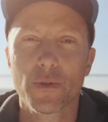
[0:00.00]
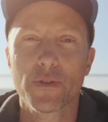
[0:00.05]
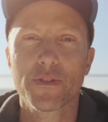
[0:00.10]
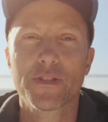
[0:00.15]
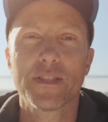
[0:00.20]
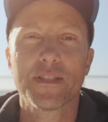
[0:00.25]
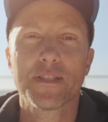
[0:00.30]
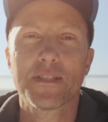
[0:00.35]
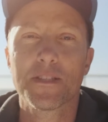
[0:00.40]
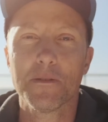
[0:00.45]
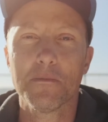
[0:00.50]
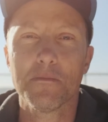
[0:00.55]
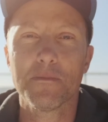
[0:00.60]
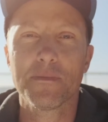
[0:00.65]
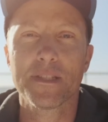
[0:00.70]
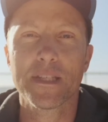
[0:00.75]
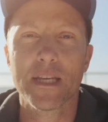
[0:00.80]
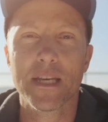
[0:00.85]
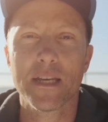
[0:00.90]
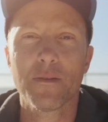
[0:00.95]

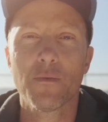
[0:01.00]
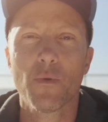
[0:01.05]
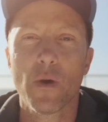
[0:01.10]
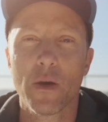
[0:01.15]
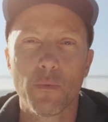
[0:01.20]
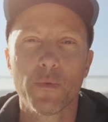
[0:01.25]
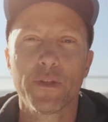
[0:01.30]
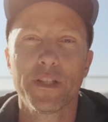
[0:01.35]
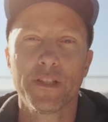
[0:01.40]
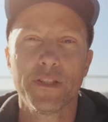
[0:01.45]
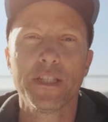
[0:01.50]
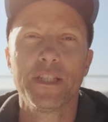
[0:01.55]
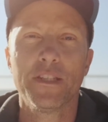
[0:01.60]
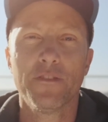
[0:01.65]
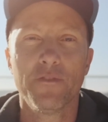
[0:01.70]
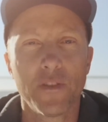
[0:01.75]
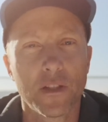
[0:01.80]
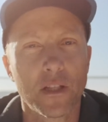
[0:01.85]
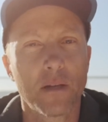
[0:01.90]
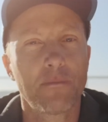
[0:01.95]
systems and, and when you need to
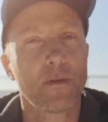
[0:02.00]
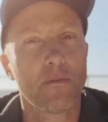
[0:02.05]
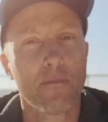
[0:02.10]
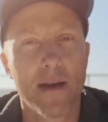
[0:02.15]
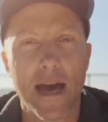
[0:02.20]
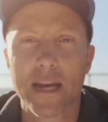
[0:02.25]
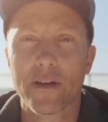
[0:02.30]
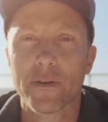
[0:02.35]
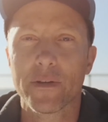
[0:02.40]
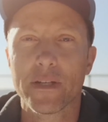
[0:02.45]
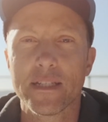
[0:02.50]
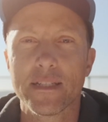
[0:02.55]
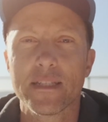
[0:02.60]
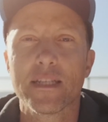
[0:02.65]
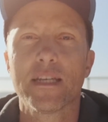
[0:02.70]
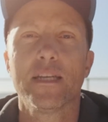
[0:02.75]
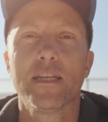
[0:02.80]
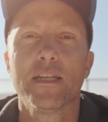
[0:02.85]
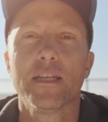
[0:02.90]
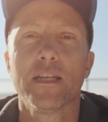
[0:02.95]
fill up your batteries
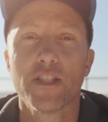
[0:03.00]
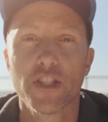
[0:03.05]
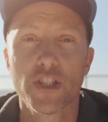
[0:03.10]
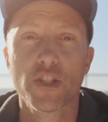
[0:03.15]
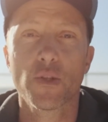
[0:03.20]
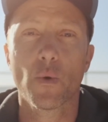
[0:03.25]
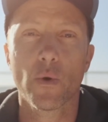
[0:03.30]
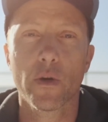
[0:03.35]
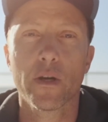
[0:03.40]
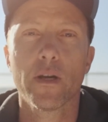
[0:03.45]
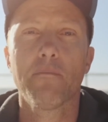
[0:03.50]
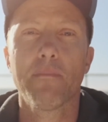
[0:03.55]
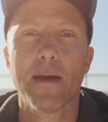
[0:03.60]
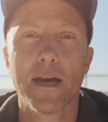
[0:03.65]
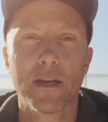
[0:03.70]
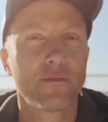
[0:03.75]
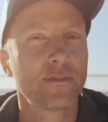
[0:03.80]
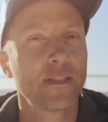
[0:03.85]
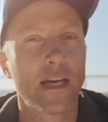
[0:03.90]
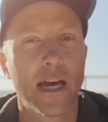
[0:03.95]
in a short
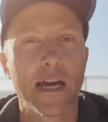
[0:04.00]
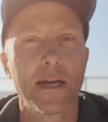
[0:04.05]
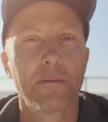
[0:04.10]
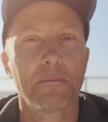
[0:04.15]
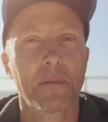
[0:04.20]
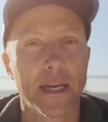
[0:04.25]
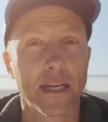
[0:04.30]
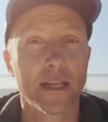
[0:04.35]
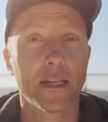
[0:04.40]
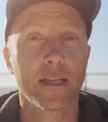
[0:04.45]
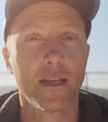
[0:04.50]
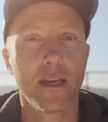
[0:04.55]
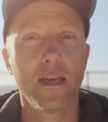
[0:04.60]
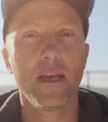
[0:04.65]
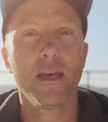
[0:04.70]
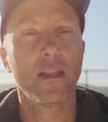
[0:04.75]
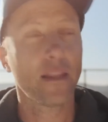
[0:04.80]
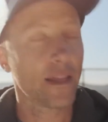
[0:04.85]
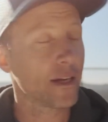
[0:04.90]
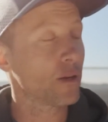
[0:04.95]
amount of time like,
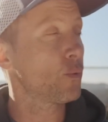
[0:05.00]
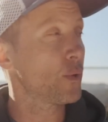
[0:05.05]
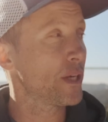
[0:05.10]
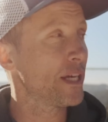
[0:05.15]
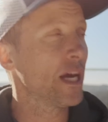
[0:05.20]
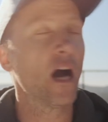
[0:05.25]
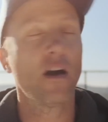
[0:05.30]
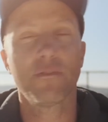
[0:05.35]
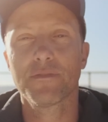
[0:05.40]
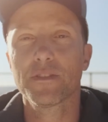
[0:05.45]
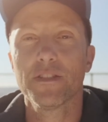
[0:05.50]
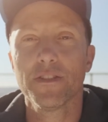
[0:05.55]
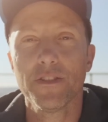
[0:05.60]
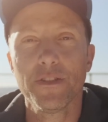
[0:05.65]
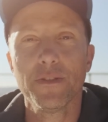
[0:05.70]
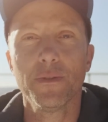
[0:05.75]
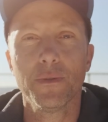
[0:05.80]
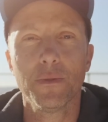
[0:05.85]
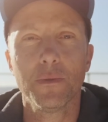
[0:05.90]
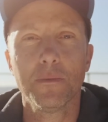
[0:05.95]
like we often
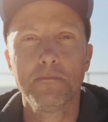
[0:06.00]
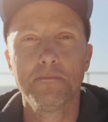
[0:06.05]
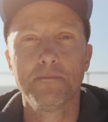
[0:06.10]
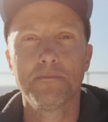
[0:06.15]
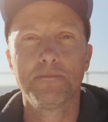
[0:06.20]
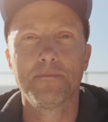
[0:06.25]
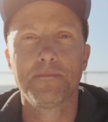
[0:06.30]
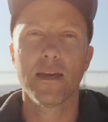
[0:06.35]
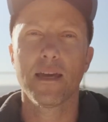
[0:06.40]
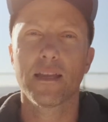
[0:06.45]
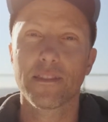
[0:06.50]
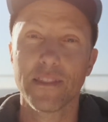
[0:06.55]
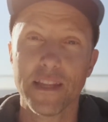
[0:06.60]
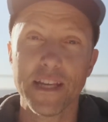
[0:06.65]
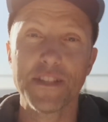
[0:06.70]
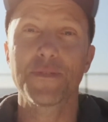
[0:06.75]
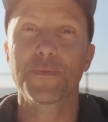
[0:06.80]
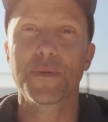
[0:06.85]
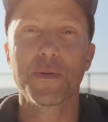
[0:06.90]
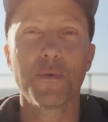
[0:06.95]
do.
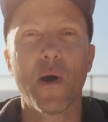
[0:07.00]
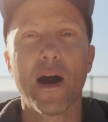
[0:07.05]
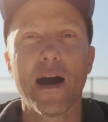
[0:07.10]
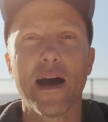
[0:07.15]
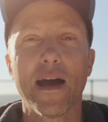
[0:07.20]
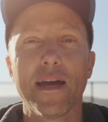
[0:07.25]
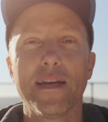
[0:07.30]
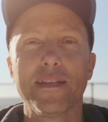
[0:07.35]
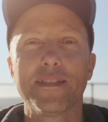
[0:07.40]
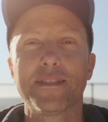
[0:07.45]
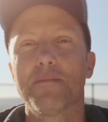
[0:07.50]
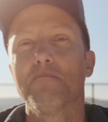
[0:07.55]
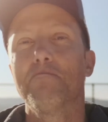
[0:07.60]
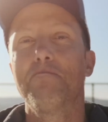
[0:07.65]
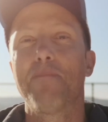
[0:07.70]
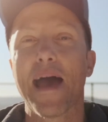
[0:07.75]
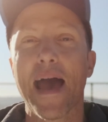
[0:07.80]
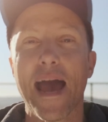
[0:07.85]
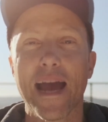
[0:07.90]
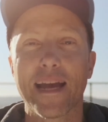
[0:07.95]
Let's rewind
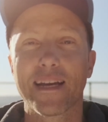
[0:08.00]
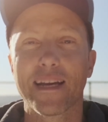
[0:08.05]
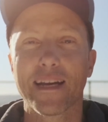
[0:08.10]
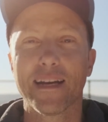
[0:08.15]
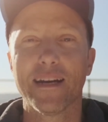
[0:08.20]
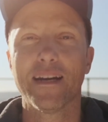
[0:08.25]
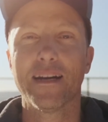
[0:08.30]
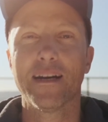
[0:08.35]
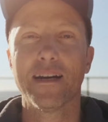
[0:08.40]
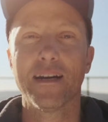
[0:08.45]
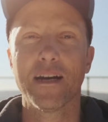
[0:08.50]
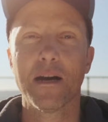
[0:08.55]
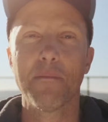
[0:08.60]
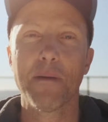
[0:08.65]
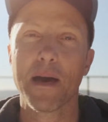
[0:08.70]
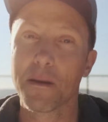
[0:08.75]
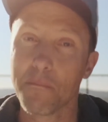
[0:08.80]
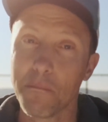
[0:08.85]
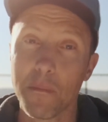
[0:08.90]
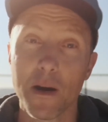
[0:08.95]
back uh,
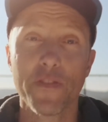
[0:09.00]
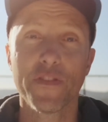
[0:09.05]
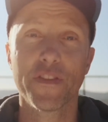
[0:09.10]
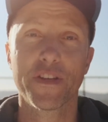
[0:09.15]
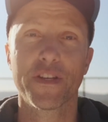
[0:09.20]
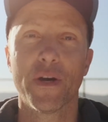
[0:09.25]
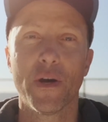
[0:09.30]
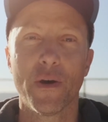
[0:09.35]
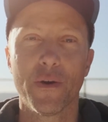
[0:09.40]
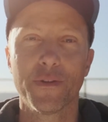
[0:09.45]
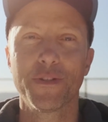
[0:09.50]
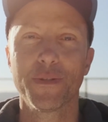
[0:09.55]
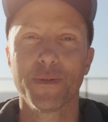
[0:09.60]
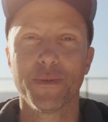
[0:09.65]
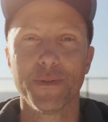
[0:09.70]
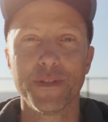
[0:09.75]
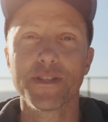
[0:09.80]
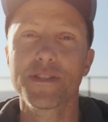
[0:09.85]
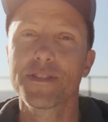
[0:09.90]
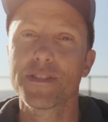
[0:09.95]
about a month ago to
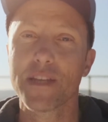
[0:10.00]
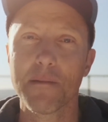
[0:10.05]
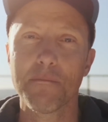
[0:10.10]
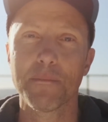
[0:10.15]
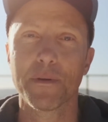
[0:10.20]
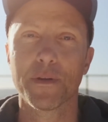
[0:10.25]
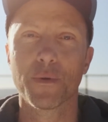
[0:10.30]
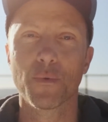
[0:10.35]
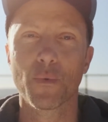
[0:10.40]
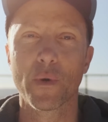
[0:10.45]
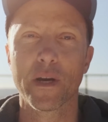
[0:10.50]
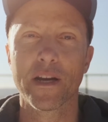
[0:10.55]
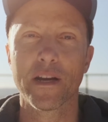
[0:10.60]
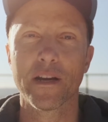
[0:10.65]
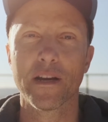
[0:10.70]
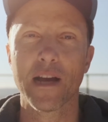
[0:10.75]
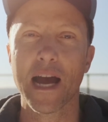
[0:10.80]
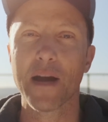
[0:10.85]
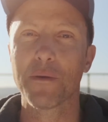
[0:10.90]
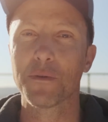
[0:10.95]
December, where
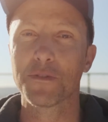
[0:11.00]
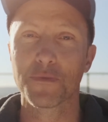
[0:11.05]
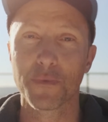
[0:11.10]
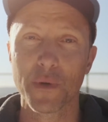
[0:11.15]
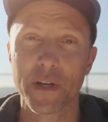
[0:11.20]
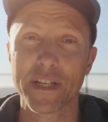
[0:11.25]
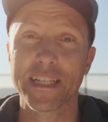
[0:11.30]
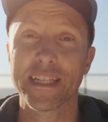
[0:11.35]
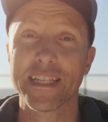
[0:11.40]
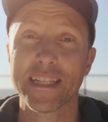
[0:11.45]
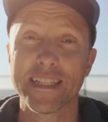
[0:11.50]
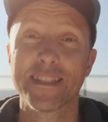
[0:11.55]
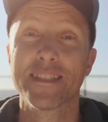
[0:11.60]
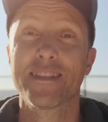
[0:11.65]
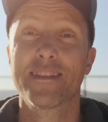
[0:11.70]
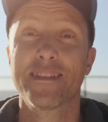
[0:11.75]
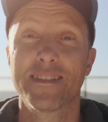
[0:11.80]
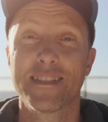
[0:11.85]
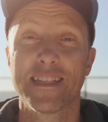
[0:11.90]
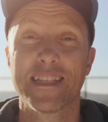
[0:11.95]
I was running into
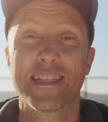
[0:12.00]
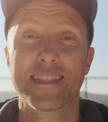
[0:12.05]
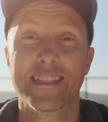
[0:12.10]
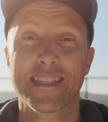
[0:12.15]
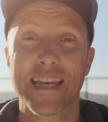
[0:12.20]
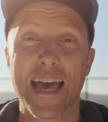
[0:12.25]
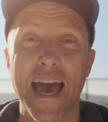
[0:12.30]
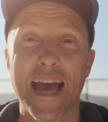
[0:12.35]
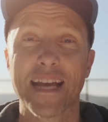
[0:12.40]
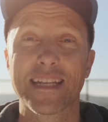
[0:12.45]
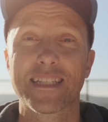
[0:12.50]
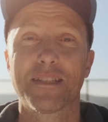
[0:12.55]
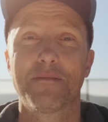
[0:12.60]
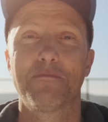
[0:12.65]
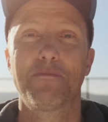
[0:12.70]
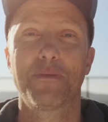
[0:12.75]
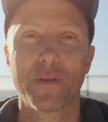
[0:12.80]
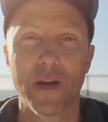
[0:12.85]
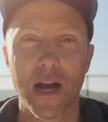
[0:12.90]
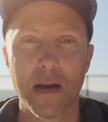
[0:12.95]
this exact
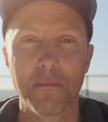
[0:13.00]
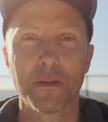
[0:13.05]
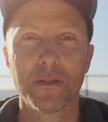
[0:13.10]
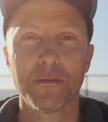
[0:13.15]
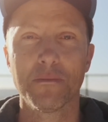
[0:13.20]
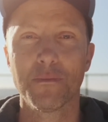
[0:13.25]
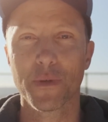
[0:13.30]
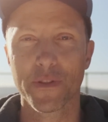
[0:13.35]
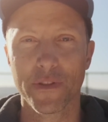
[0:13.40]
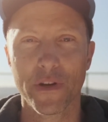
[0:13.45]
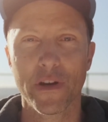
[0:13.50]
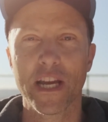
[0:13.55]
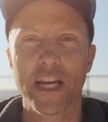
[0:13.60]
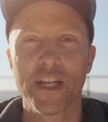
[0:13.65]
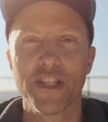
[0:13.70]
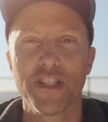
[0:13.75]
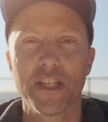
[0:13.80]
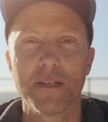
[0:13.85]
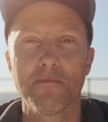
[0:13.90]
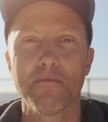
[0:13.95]
problem with our A
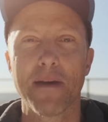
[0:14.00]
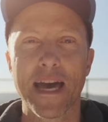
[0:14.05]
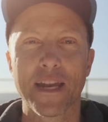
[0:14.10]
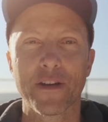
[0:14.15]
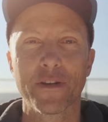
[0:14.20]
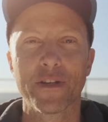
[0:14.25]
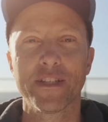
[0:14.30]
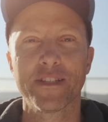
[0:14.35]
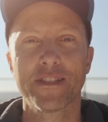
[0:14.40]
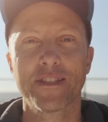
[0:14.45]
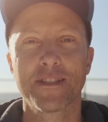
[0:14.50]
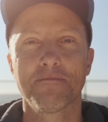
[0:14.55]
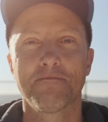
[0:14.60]
G M batteries.